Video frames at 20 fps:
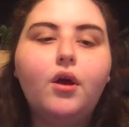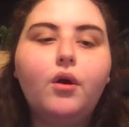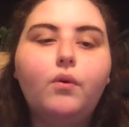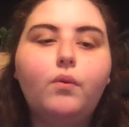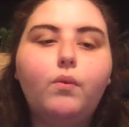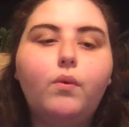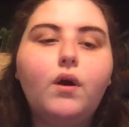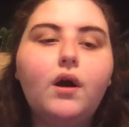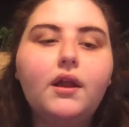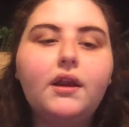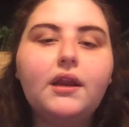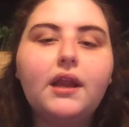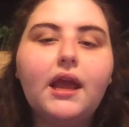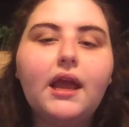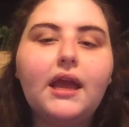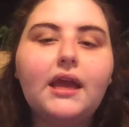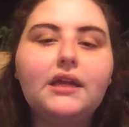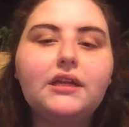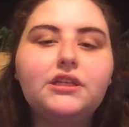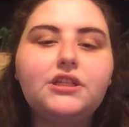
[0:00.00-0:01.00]
1
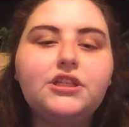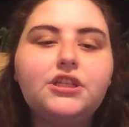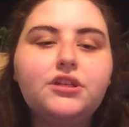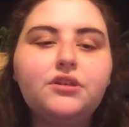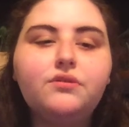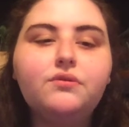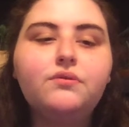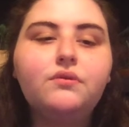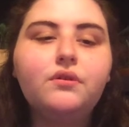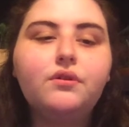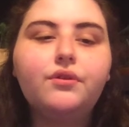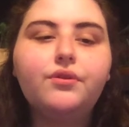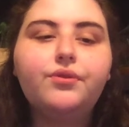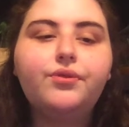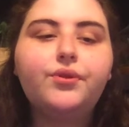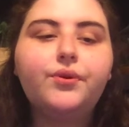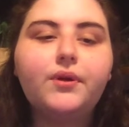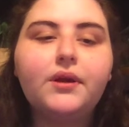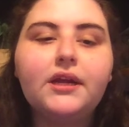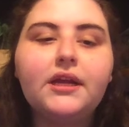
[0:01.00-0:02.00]
and 2,
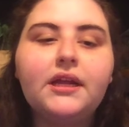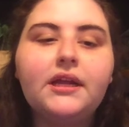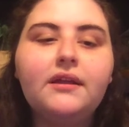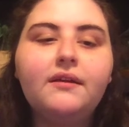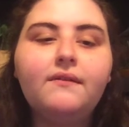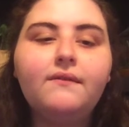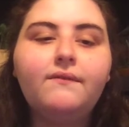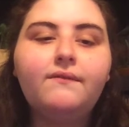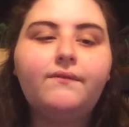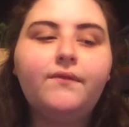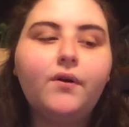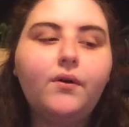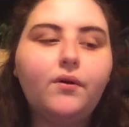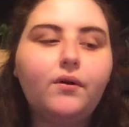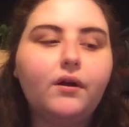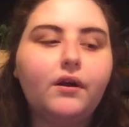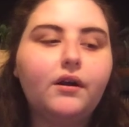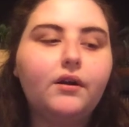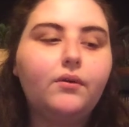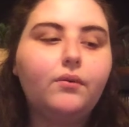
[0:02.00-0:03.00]
3,
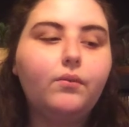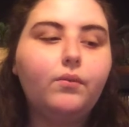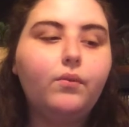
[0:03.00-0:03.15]
4.